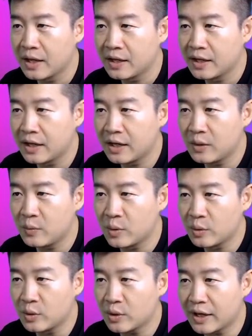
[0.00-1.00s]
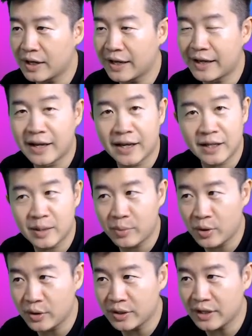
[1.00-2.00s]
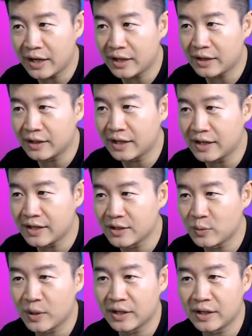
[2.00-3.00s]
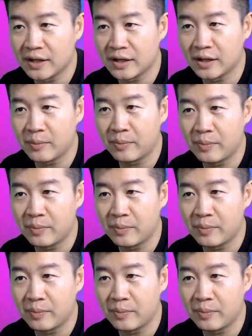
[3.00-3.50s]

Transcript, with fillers: Then we will look at another point, and that is when the